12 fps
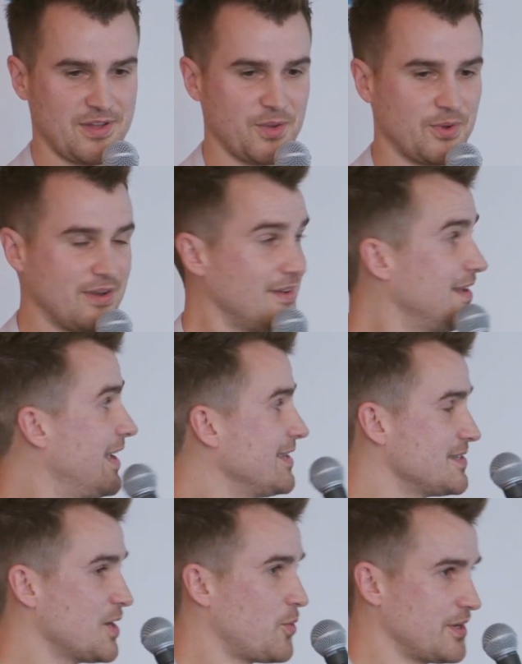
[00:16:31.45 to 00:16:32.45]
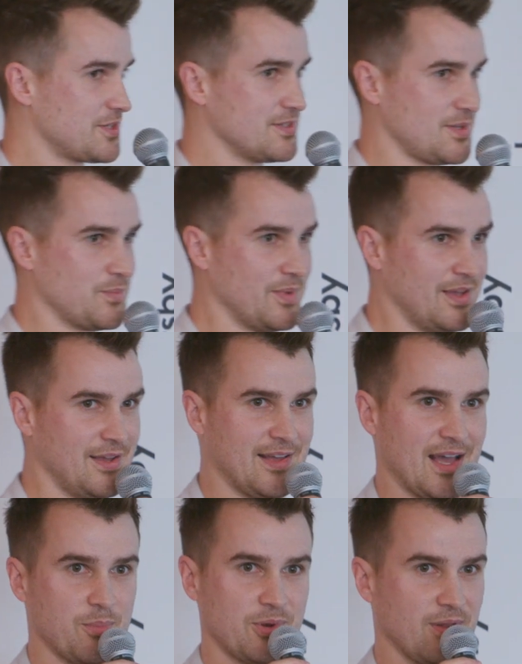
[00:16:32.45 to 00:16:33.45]
If anyone has any questions, I'm
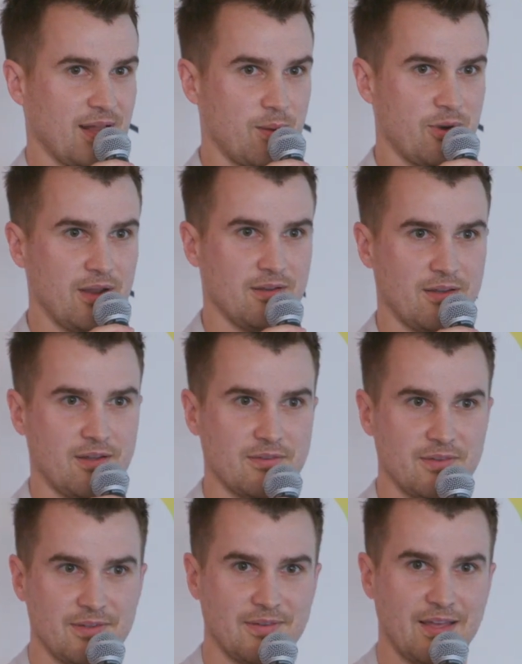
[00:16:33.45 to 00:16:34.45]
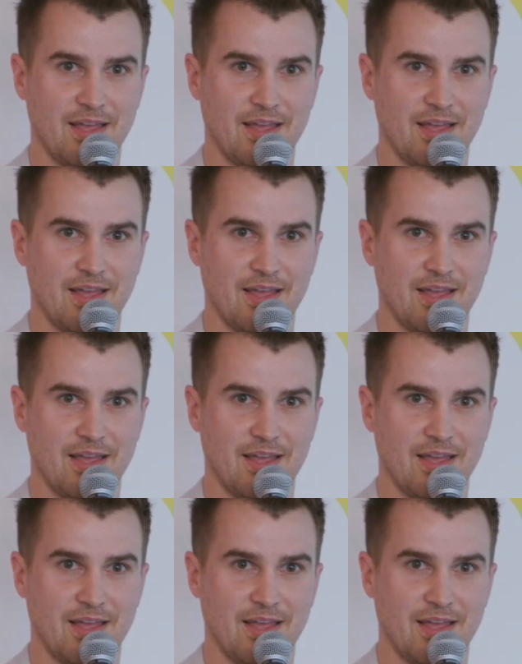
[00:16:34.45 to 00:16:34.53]
happy to elaborate on